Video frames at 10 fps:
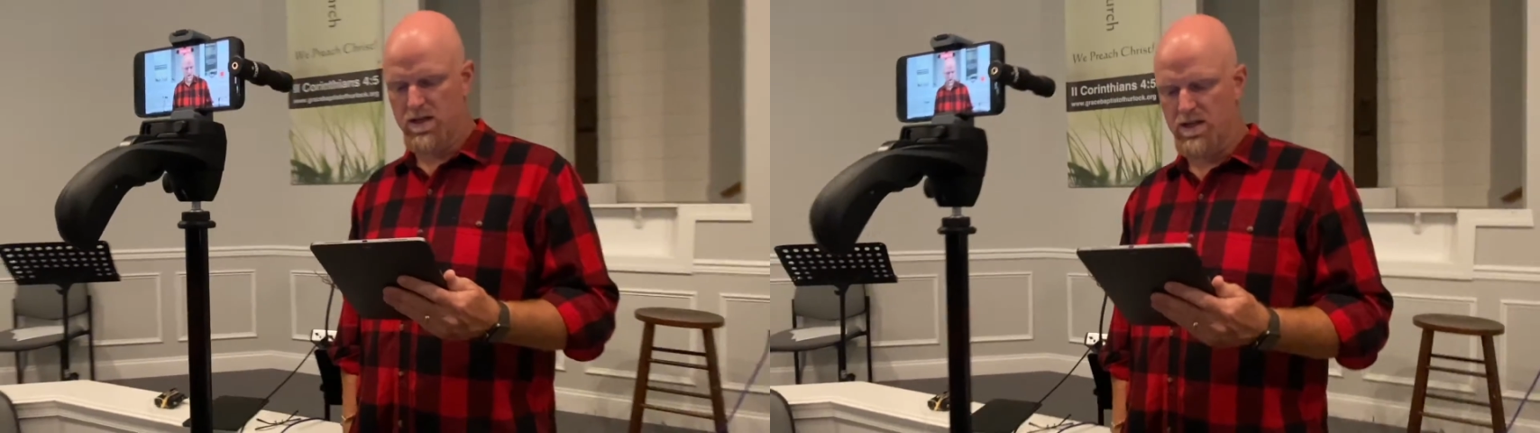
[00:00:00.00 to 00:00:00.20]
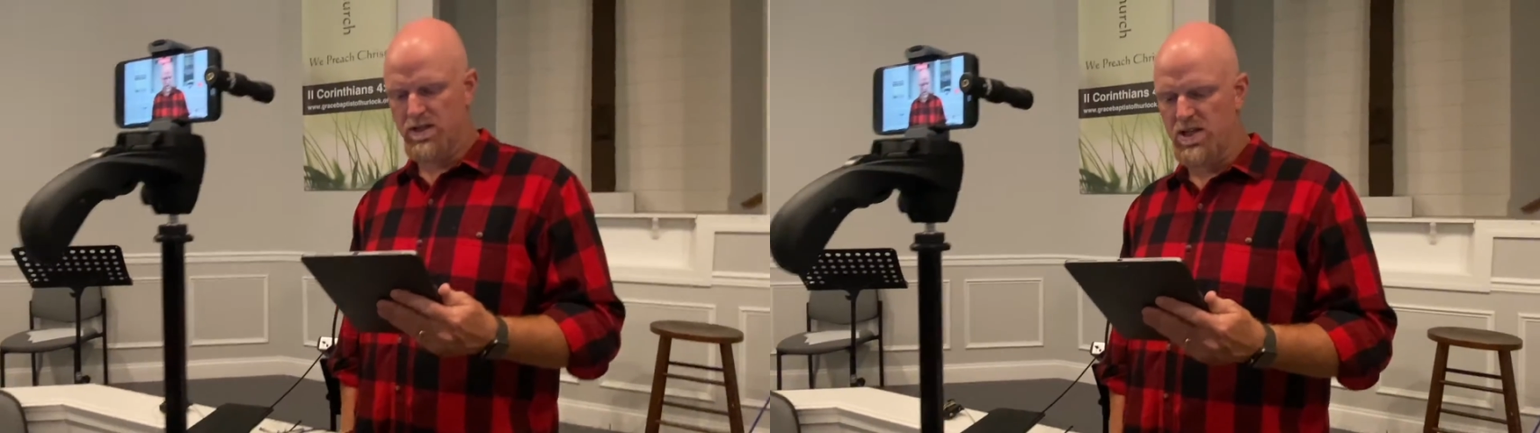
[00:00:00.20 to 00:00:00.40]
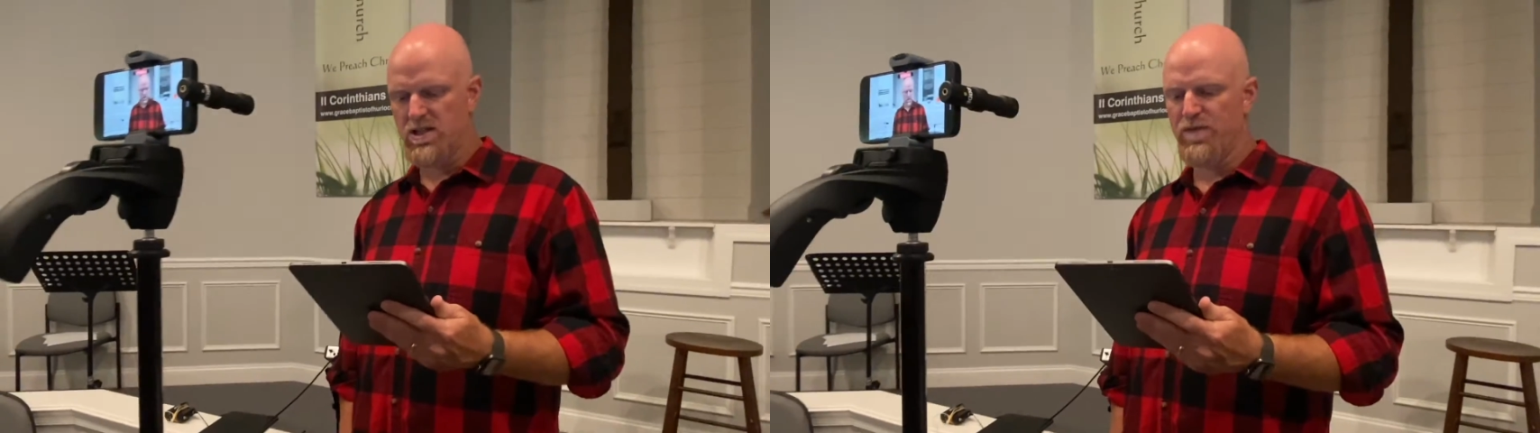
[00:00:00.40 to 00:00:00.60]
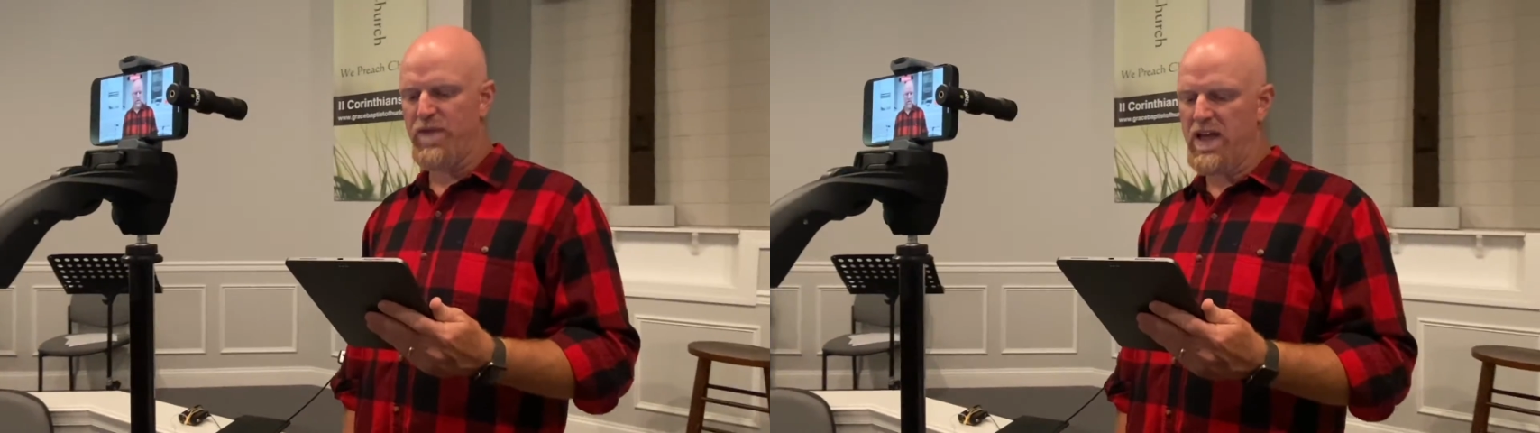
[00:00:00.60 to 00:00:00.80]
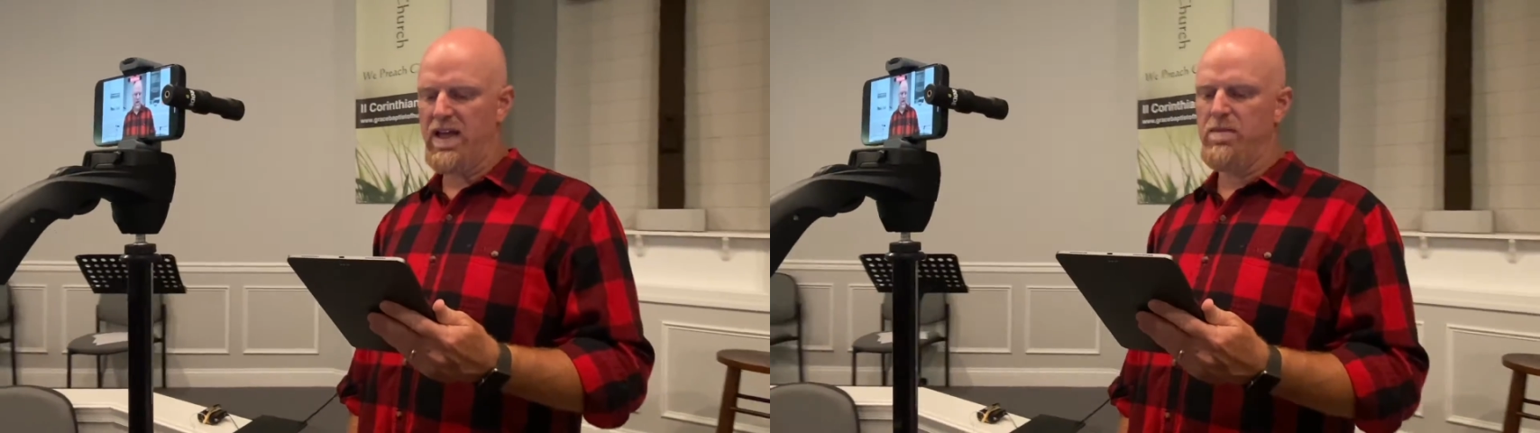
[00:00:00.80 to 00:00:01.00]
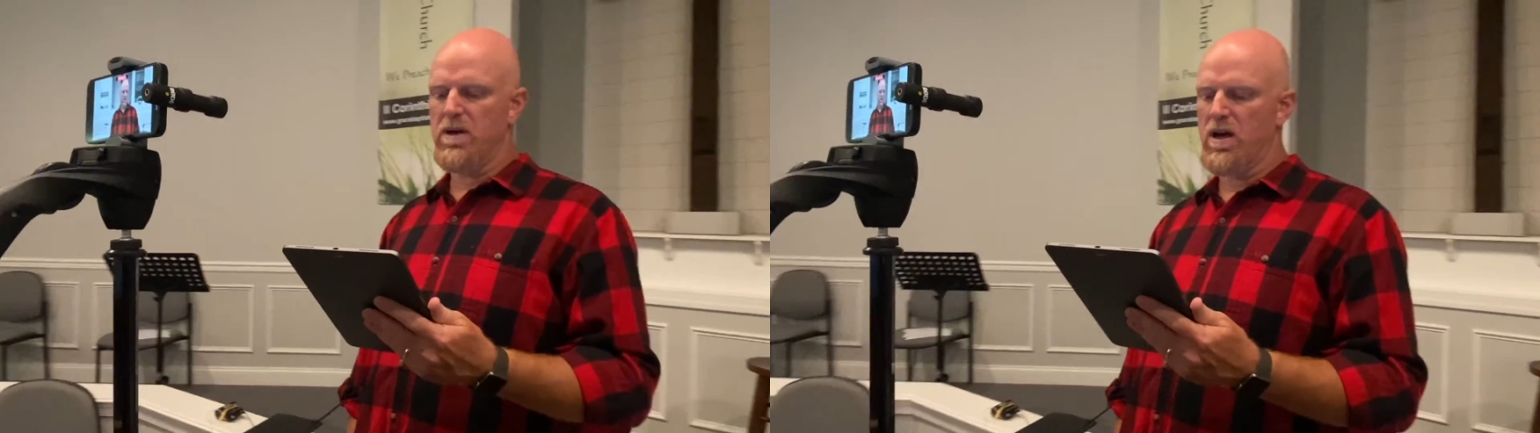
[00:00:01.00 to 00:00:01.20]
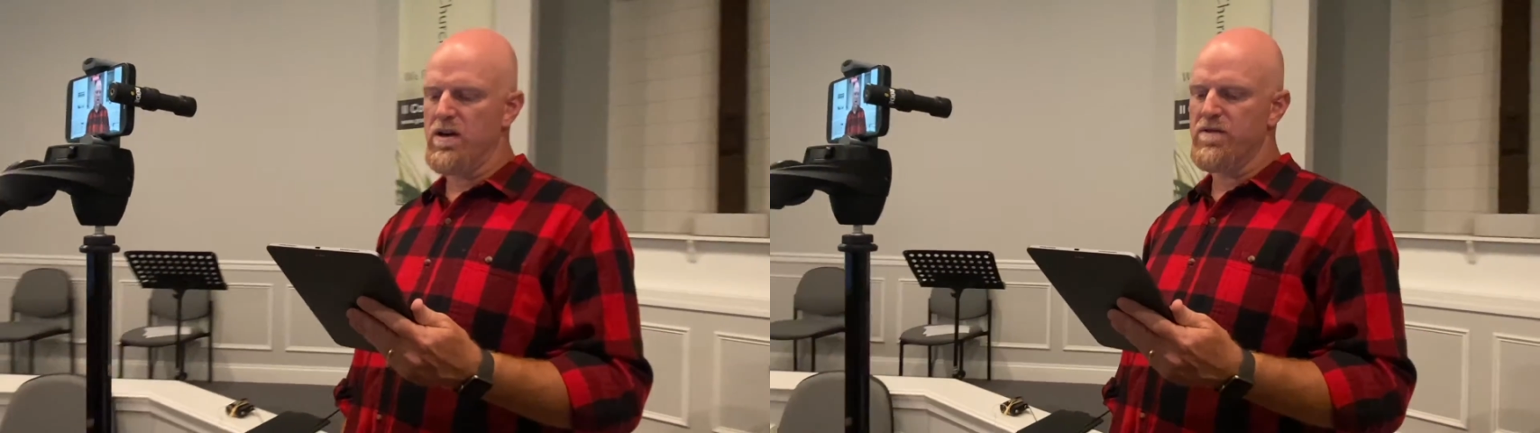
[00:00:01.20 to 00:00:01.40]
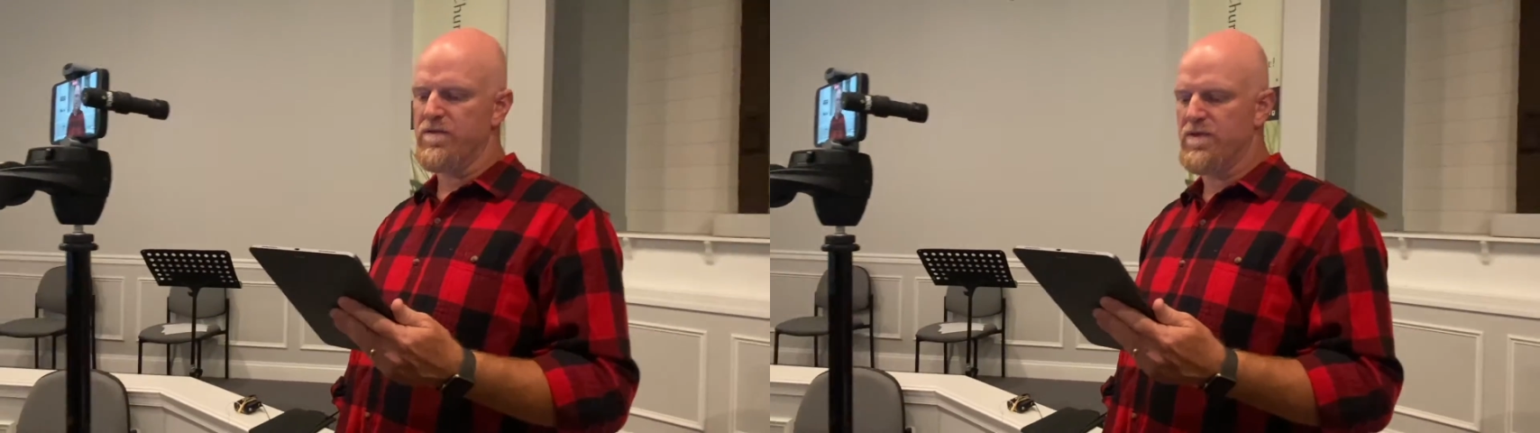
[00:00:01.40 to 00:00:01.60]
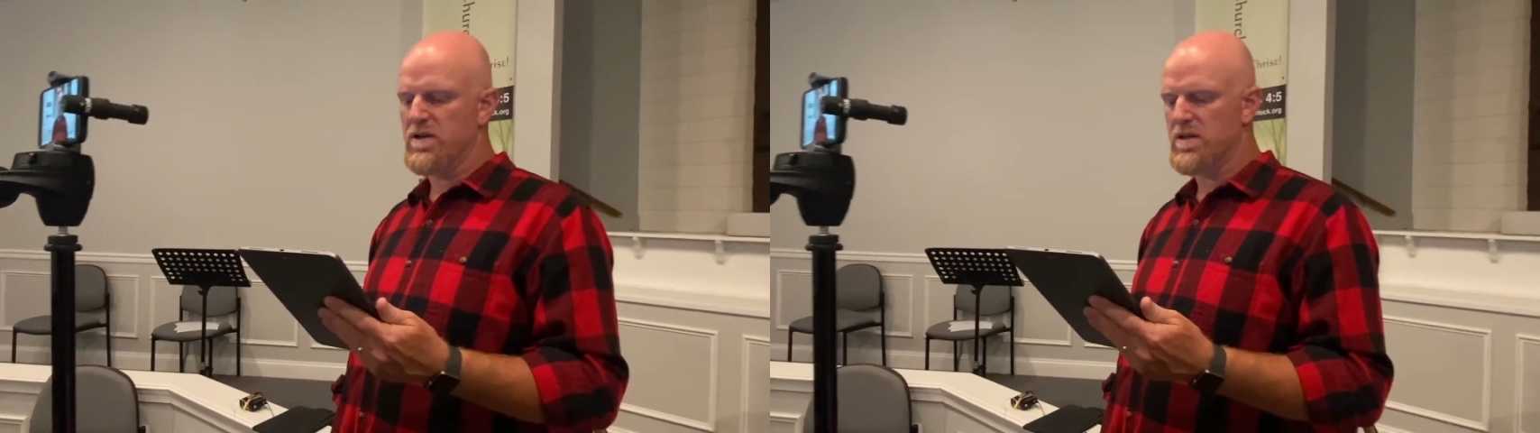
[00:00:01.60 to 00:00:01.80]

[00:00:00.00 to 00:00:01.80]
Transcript: says, "The fame of